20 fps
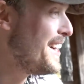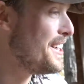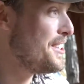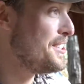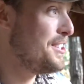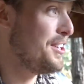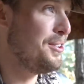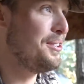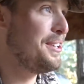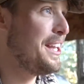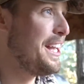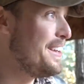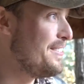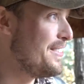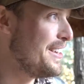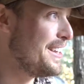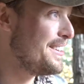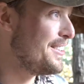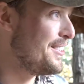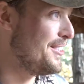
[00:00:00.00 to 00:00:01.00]
A doe came
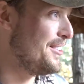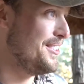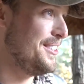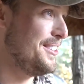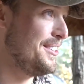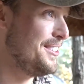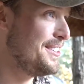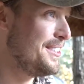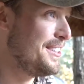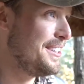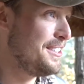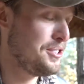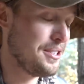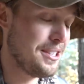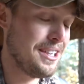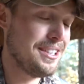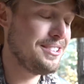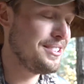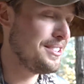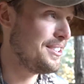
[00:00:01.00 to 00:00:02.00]
in earlier, as you
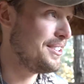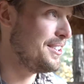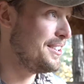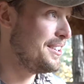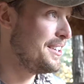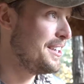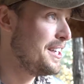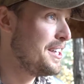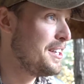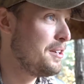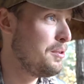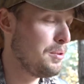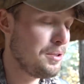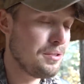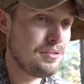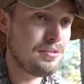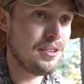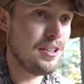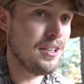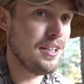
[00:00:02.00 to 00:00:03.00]
guys saw, with
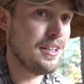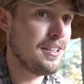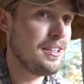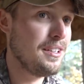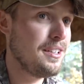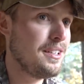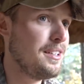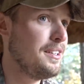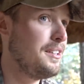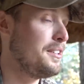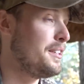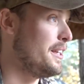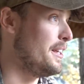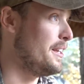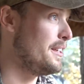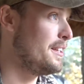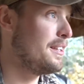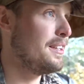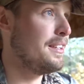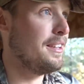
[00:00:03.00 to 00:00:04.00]
a fawn.
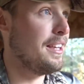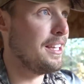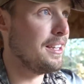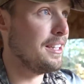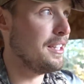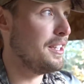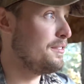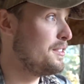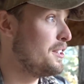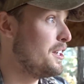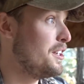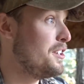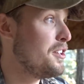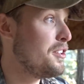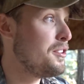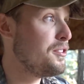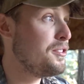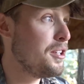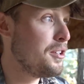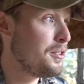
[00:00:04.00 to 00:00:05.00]
Okay, they left.
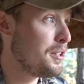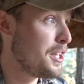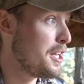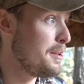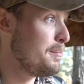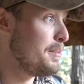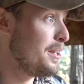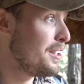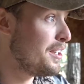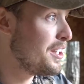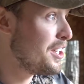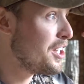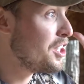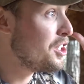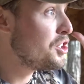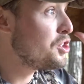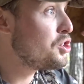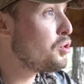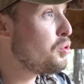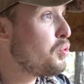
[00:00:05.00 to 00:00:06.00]
Another doe came in
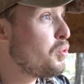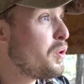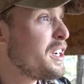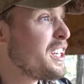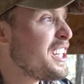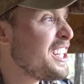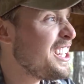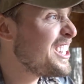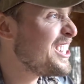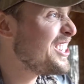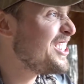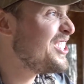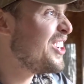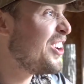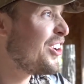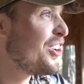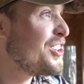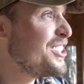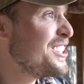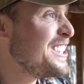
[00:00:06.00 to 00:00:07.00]
20
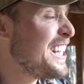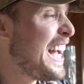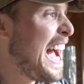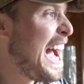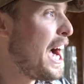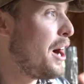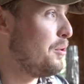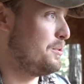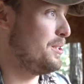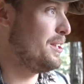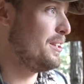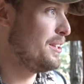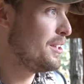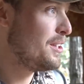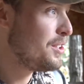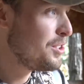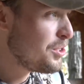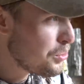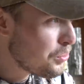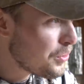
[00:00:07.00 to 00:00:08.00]
yards out.
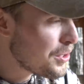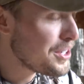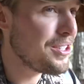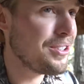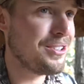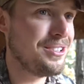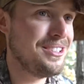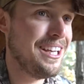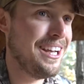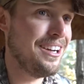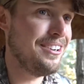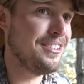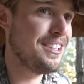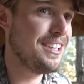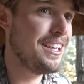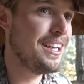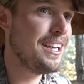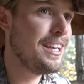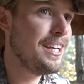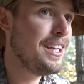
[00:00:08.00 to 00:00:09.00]
20 yards out.
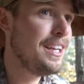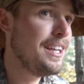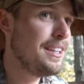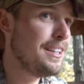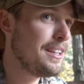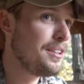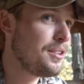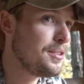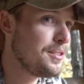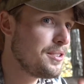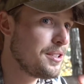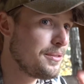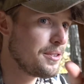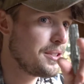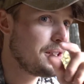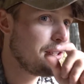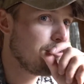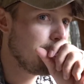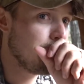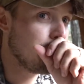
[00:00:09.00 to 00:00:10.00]
And then I heard
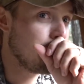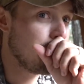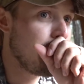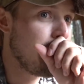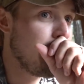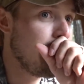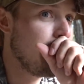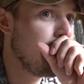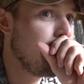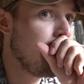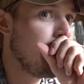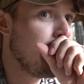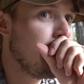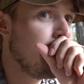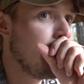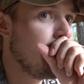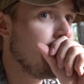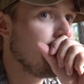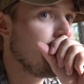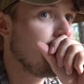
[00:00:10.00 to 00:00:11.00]
something off to the right.
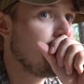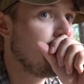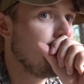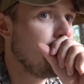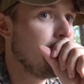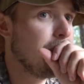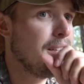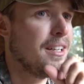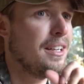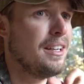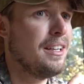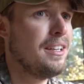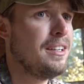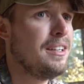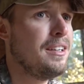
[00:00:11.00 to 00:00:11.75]
I was like, oh God,